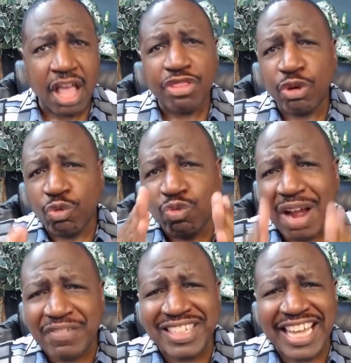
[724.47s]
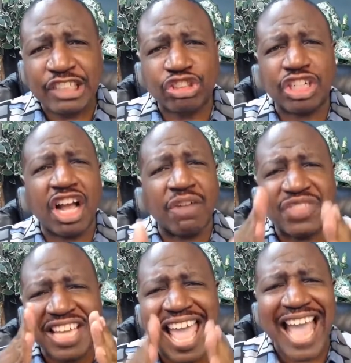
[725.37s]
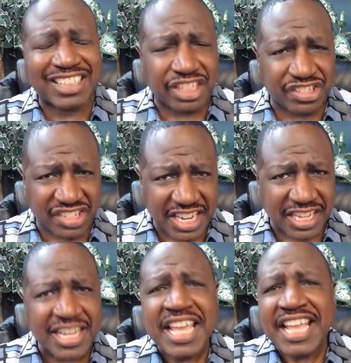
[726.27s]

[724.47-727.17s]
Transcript: The revelation of the Ekklesia